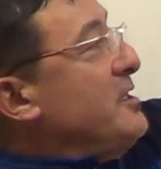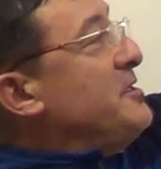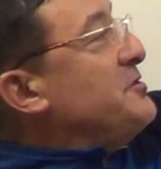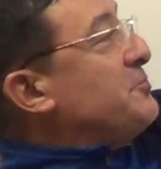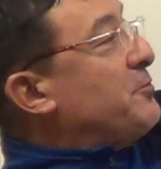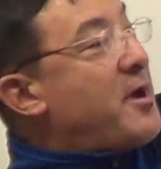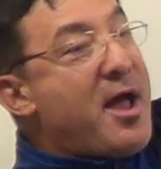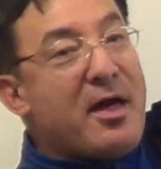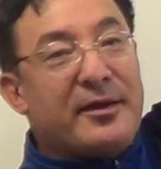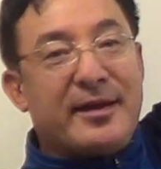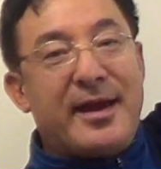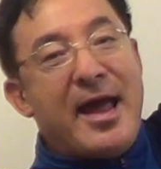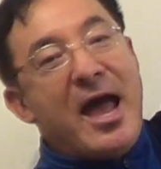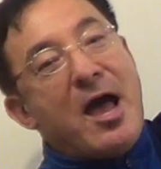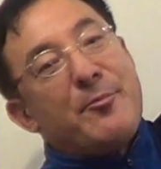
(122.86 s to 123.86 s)
Here's Rally
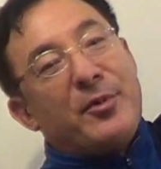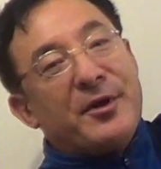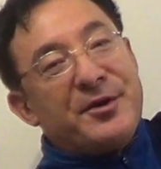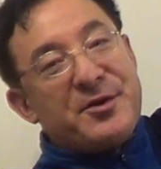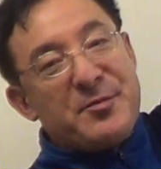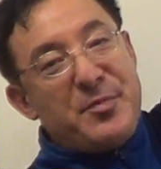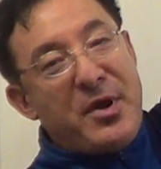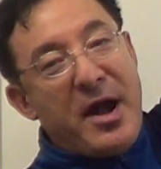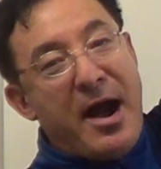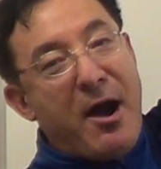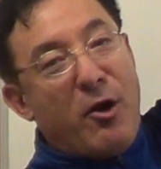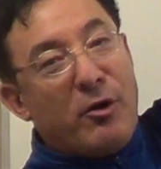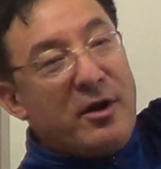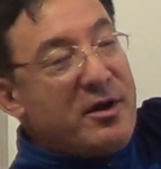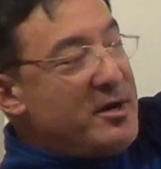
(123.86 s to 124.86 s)
Cap under
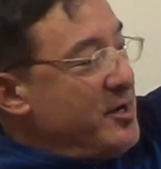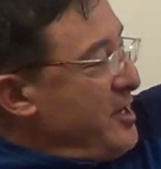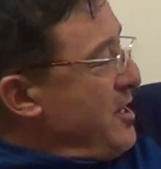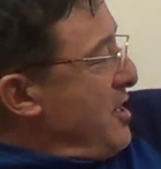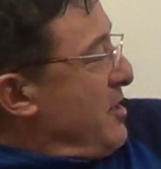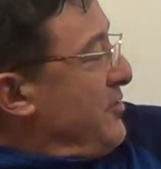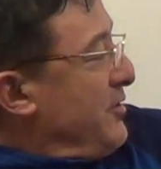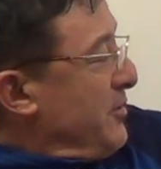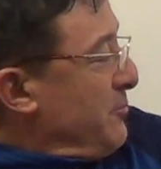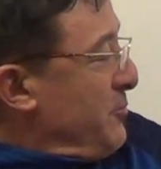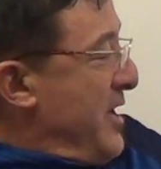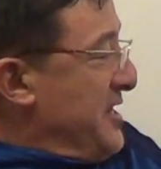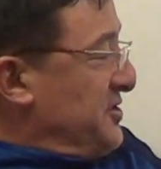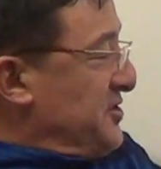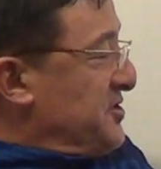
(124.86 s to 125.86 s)
power. The
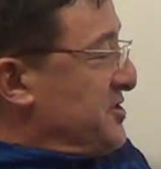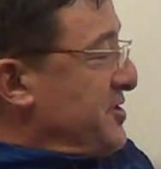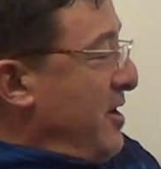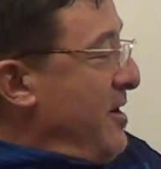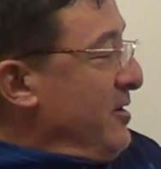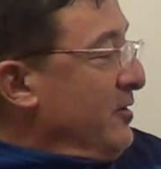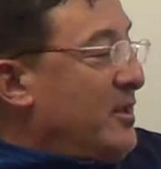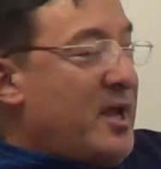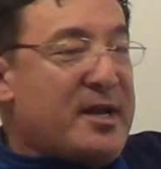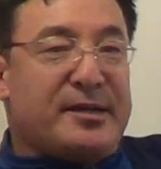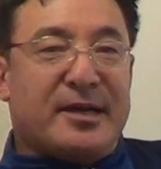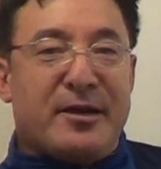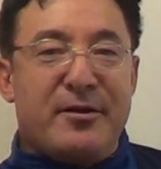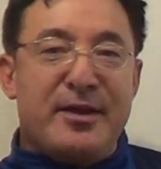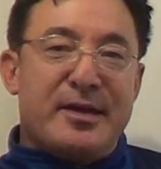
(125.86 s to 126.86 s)
race start line
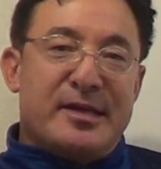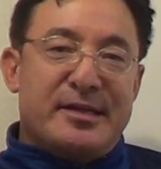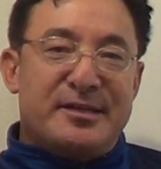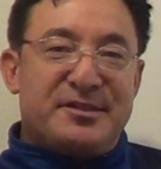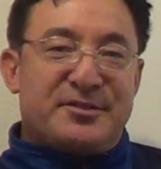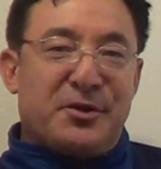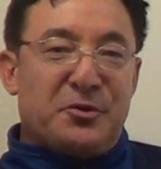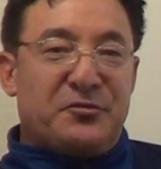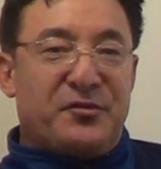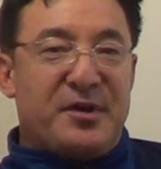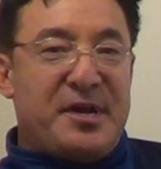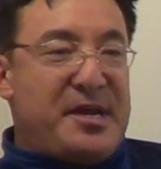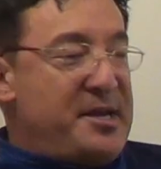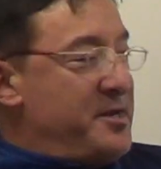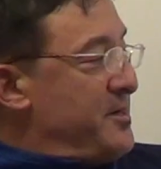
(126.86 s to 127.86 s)
area is over
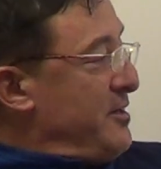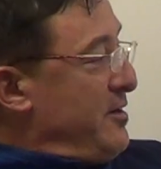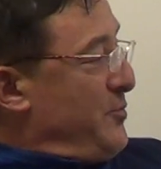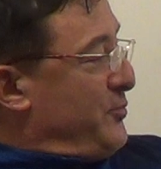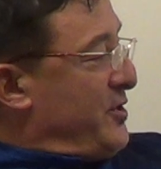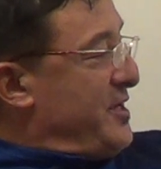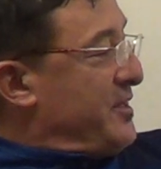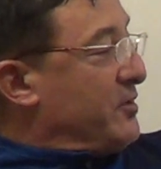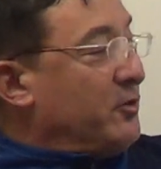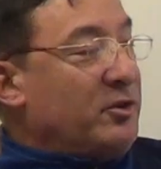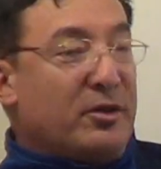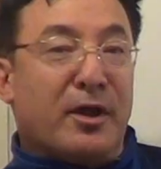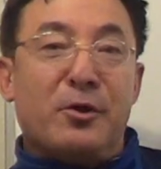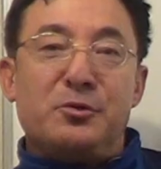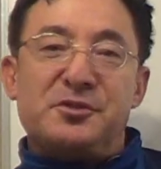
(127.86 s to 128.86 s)
here, pretty
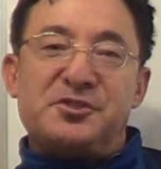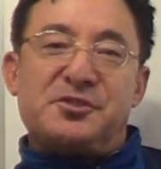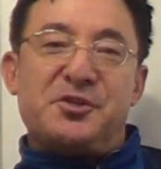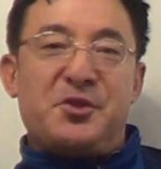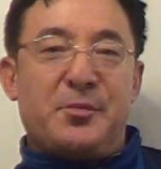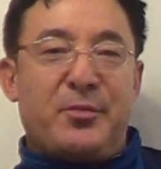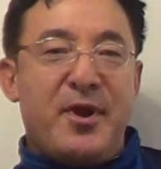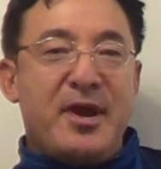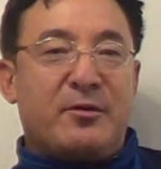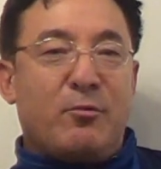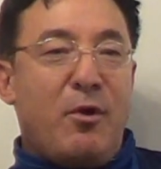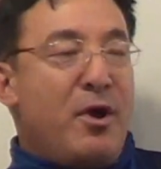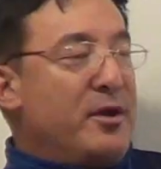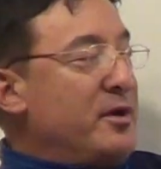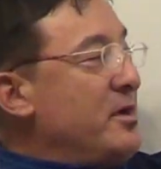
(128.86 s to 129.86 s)
close to the
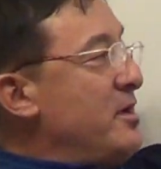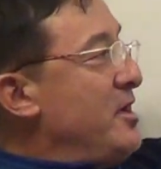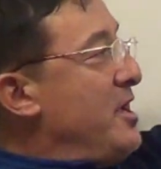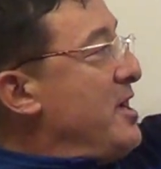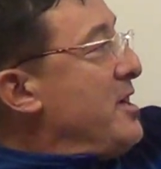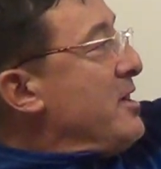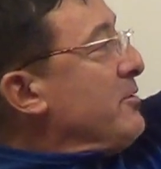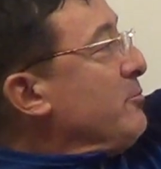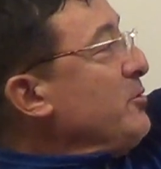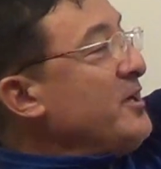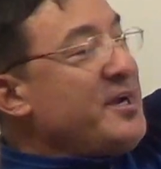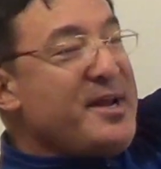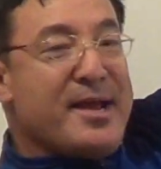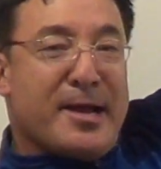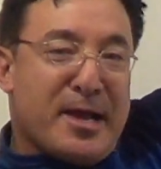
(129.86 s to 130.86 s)
breakwater. We're
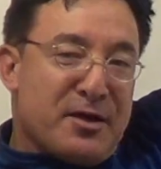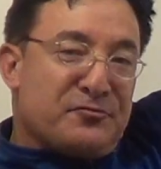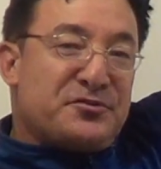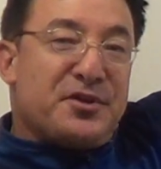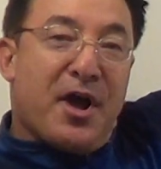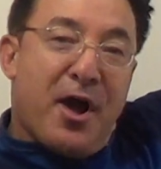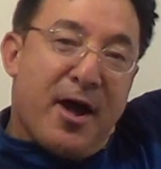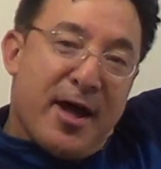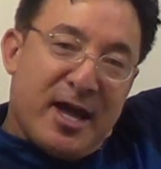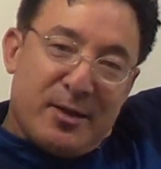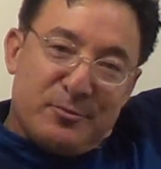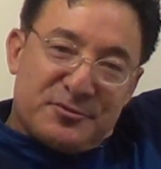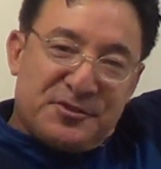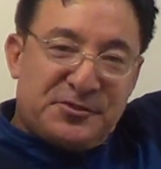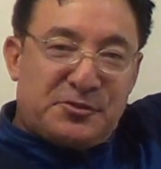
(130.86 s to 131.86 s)
going to have
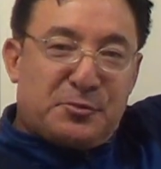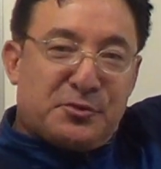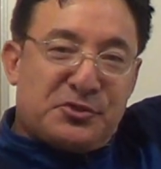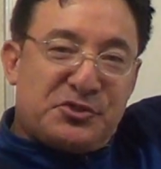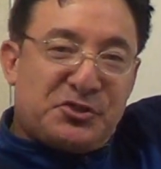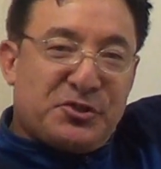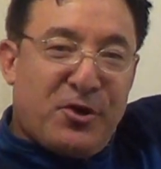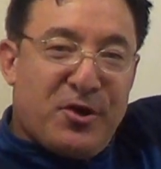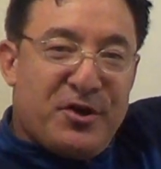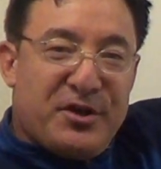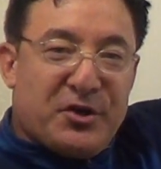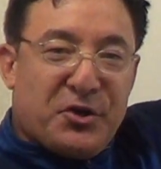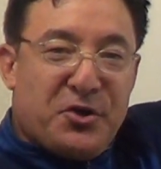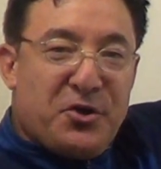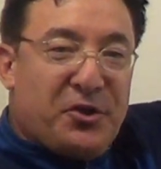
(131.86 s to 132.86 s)
time, since we're
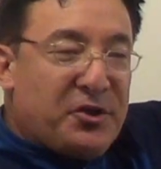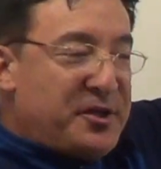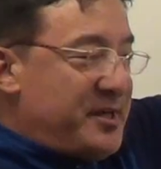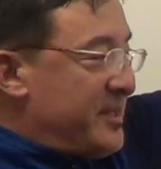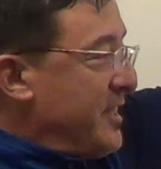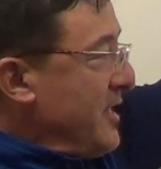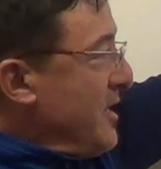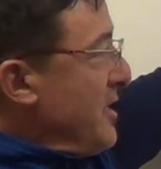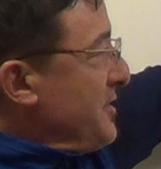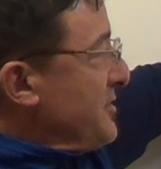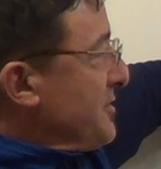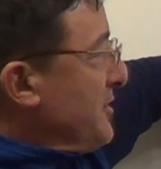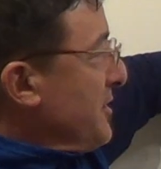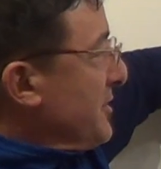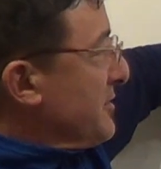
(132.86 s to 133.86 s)
starting early,
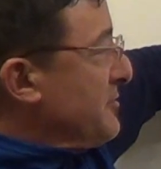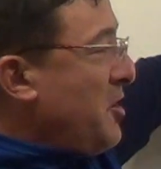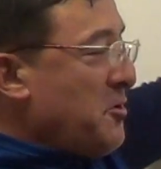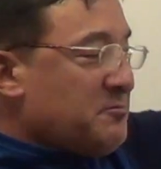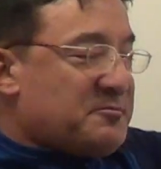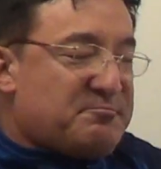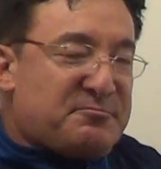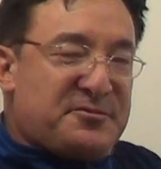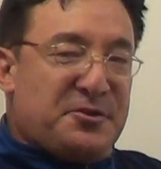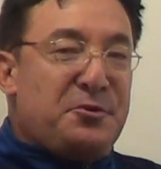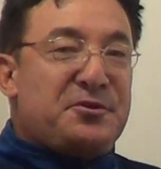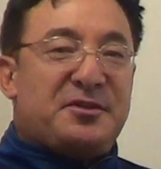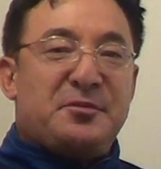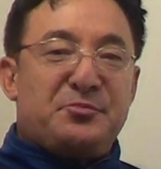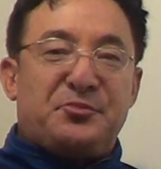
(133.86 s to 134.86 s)
to go do
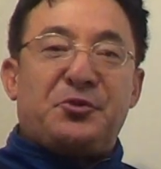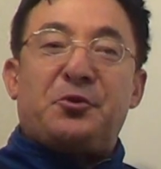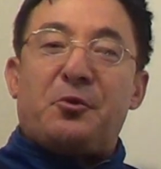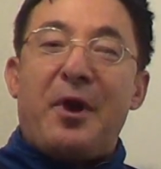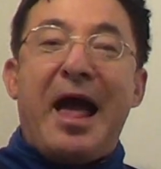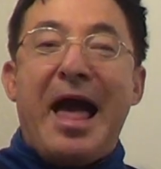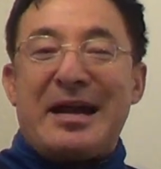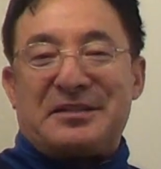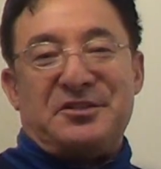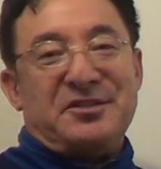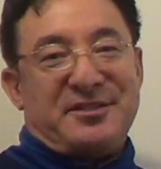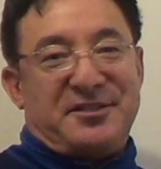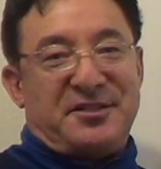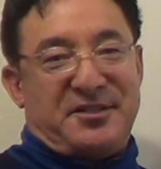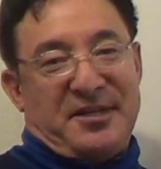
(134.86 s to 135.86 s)
some
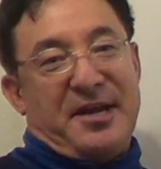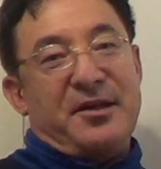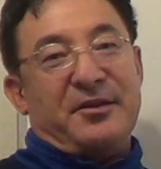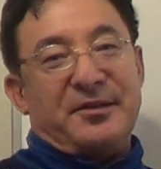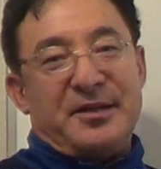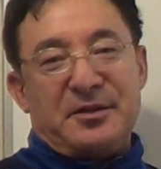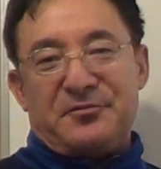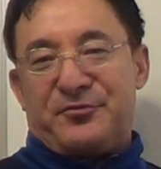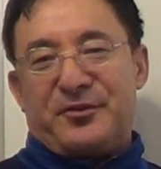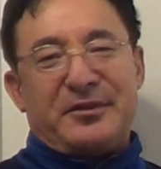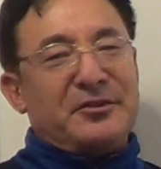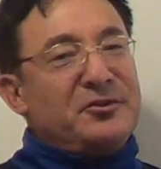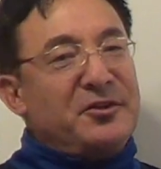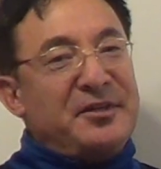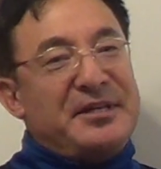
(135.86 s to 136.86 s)
practice sailing for
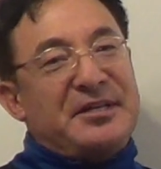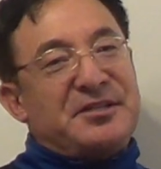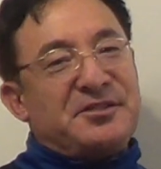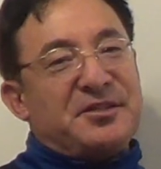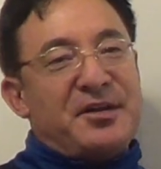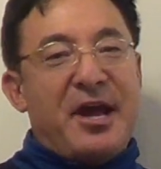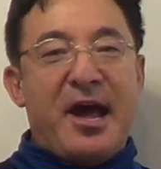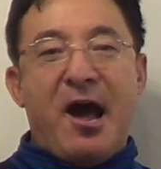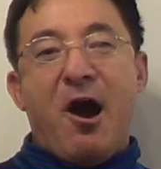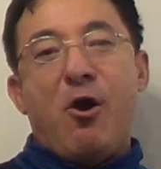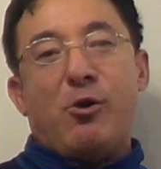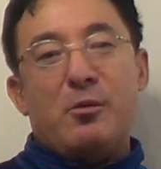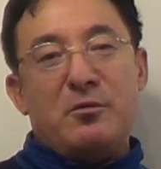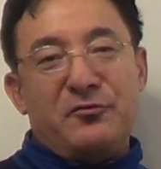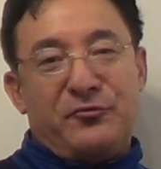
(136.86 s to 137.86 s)
at least an
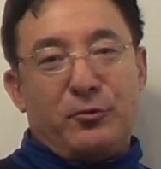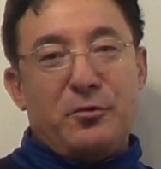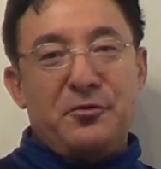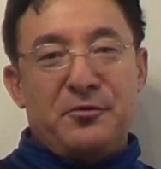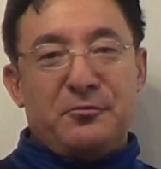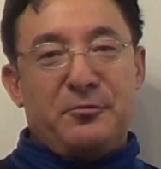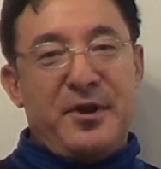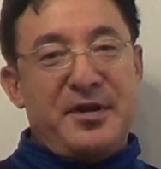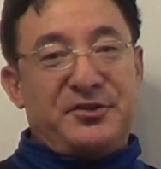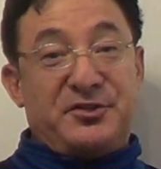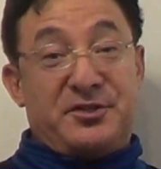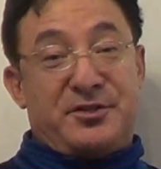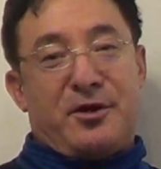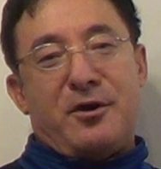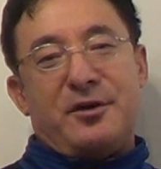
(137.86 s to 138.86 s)
hour before the race
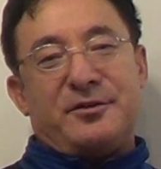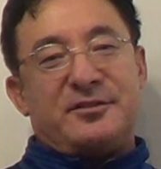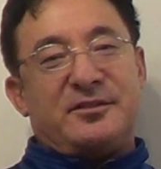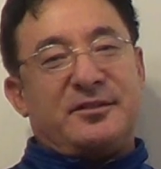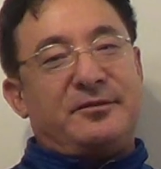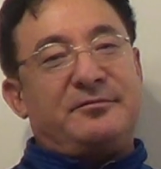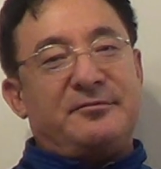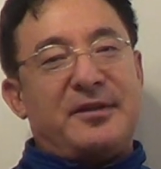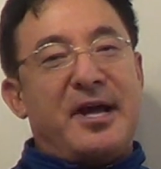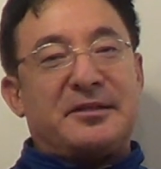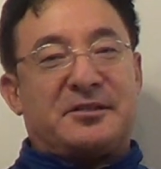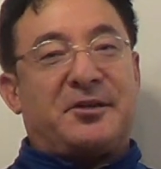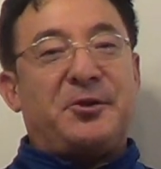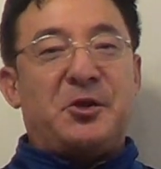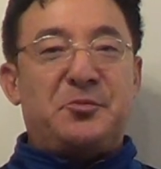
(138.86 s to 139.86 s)
starts, and that's
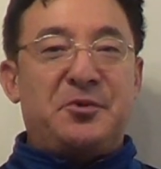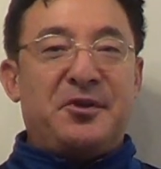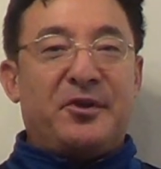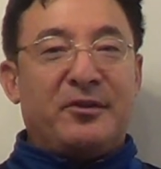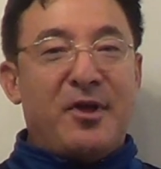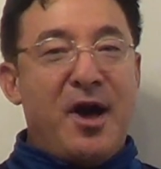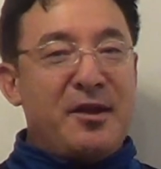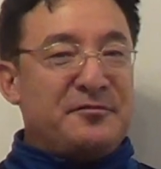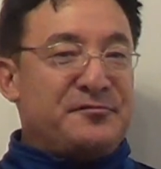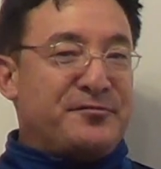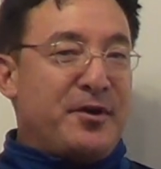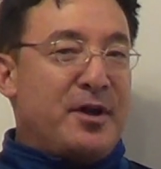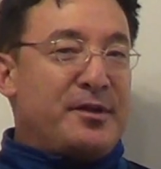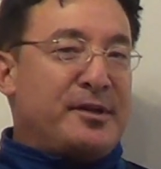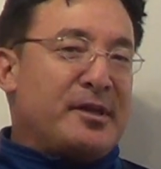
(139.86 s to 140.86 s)
going to be a lot of
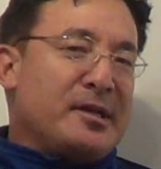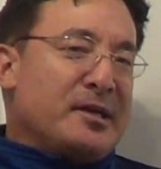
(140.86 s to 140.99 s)
fun.